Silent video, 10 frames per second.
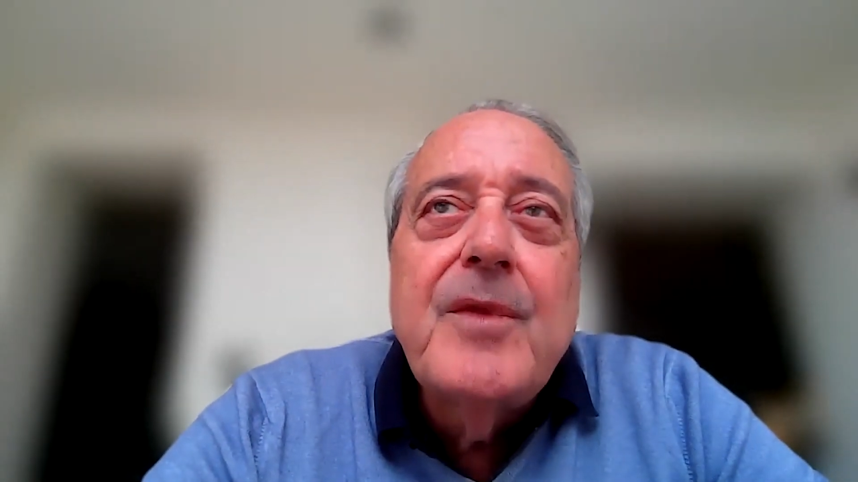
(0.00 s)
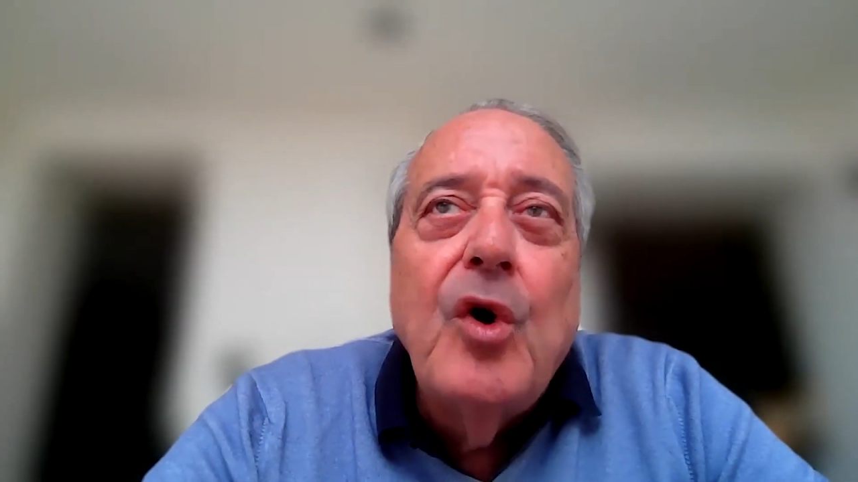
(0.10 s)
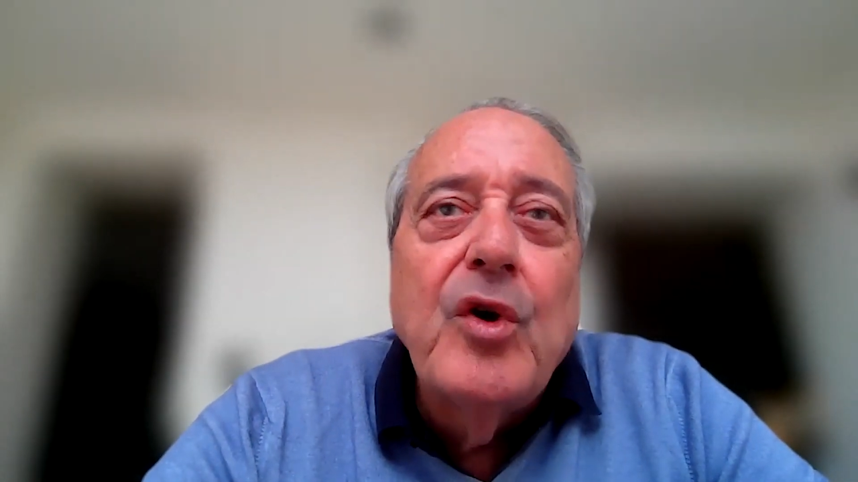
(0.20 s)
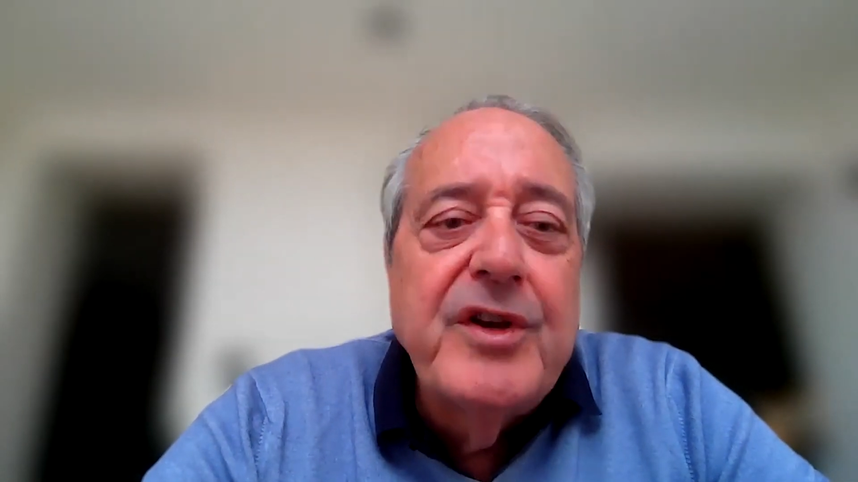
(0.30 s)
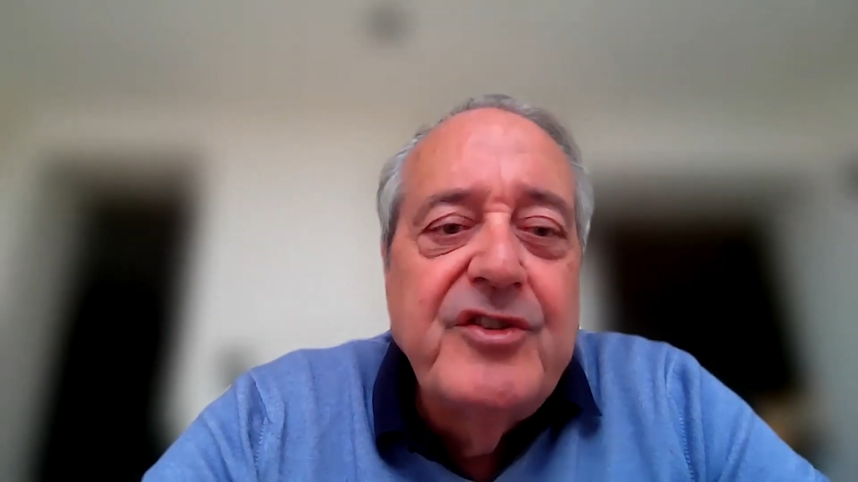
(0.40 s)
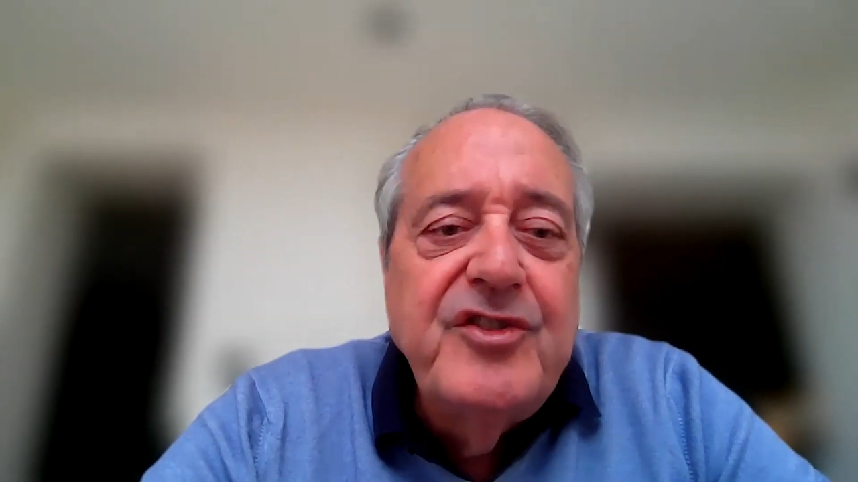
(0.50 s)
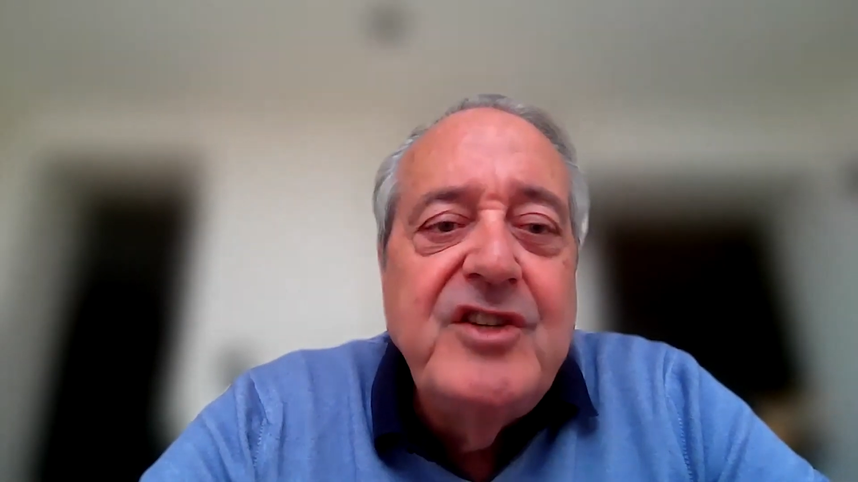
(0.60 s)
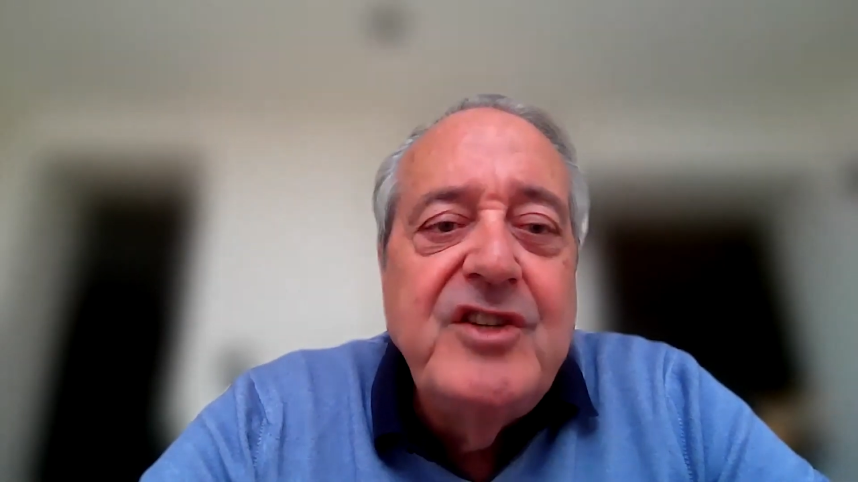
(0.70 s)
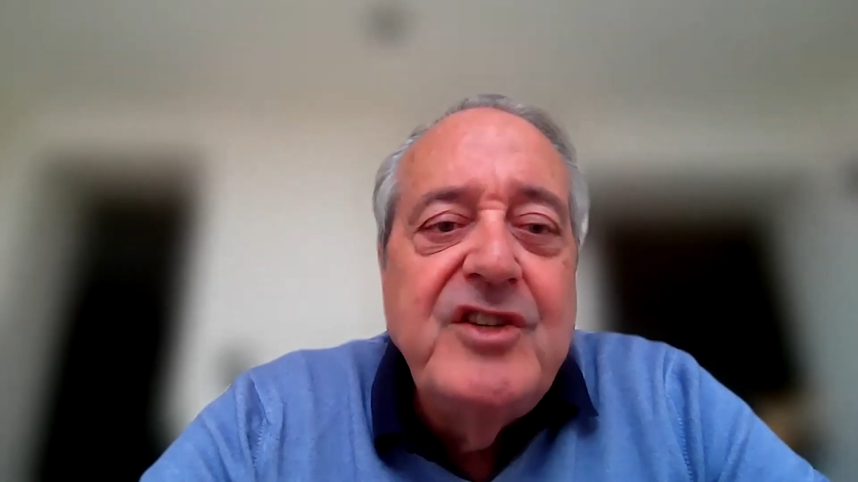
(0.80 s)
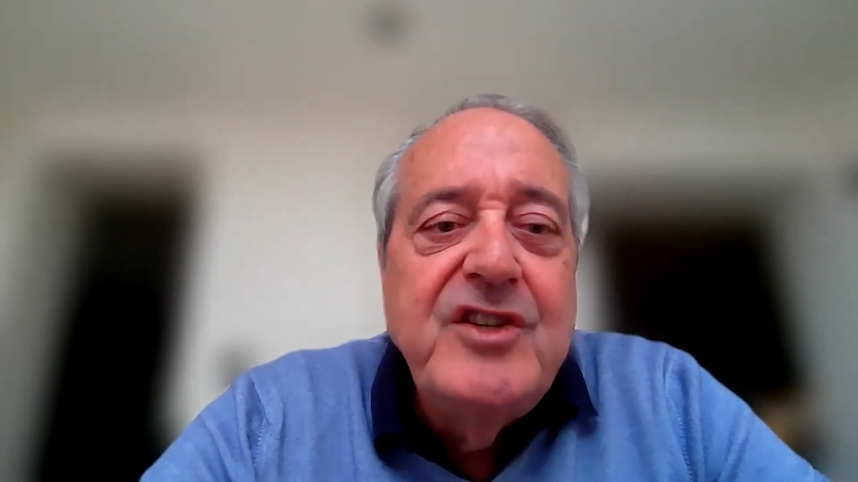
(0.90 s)

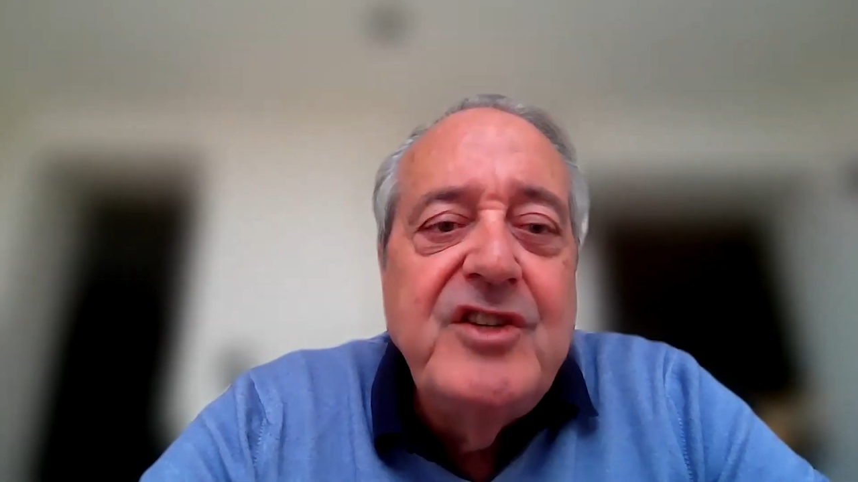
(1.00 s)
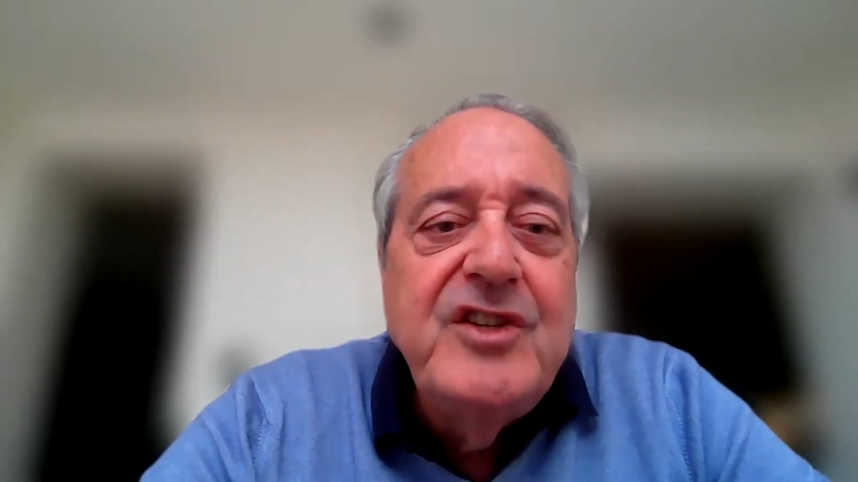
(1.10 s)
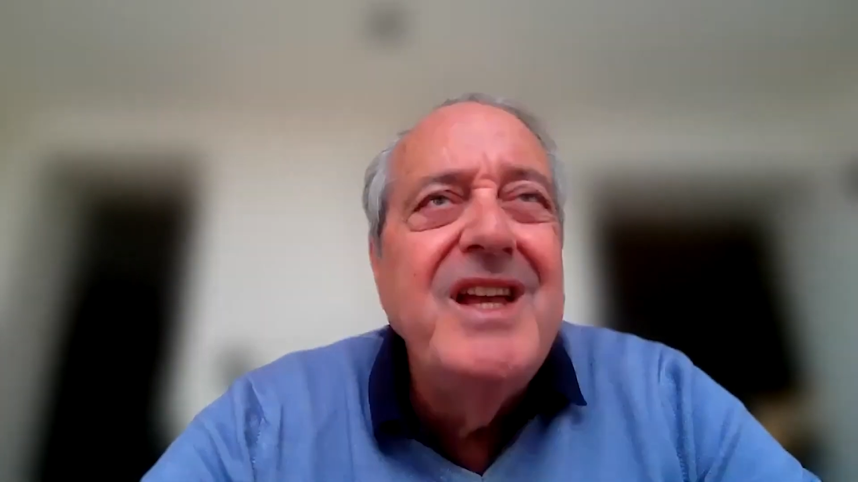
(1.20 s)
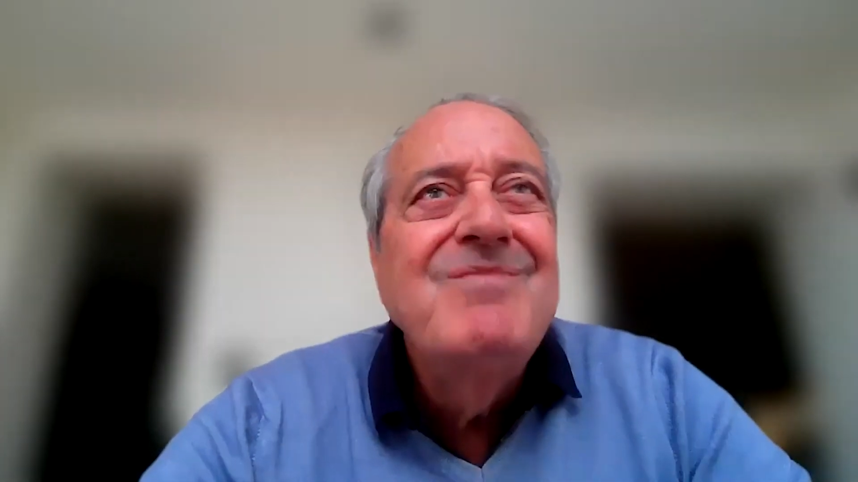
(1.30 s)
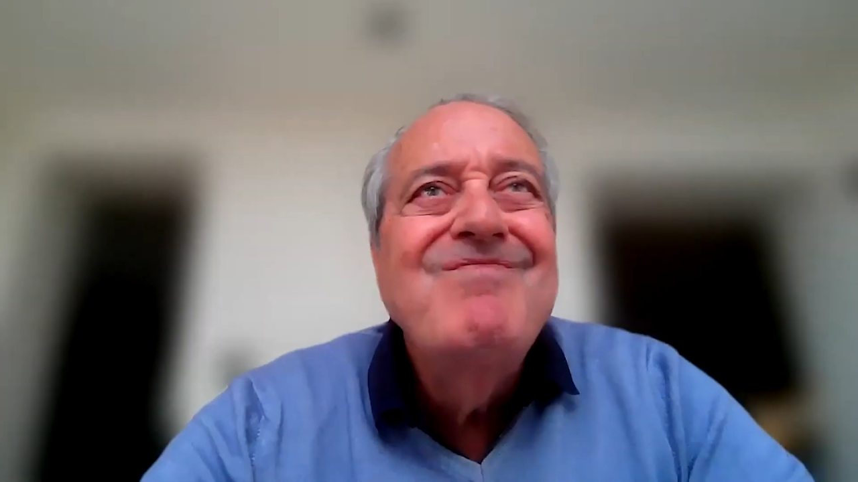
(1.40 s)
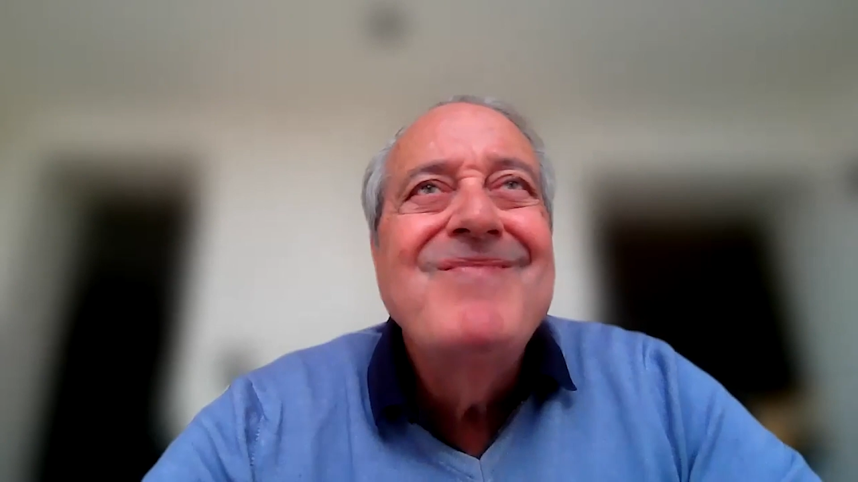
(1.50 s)
organizations say,